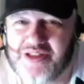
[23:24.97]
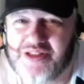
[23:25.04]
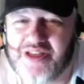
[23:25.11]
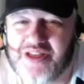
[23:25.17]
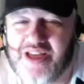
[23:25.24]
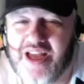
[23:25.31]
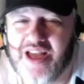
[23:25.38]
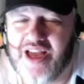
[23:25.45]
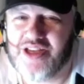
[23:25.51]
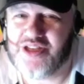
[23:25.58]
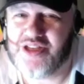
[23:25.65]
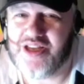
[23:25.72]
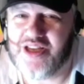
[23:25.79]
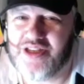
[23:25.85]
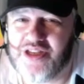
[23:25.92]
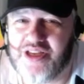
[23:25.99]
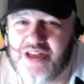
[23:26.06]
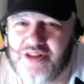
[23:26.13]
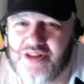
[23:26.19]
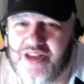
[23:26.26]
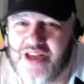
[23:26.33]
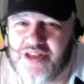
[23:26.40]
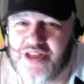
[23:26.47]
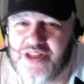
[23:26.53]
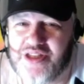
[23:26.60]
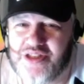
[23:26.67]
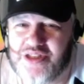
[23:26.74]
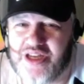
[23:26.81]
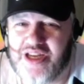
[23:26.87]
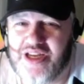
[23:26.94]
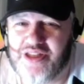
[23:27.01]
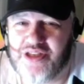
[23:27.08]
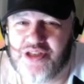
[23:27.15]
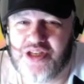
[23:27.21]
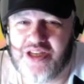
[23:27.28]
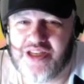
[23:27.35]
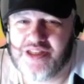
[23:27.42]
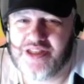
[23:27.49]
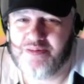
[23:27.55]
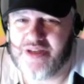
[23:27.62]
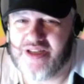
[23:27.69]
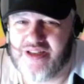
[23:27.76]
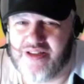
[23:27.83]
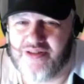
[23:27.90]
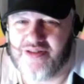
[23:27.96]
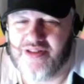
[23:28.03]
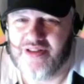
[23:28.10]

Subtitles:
Is it the day that she has the bath?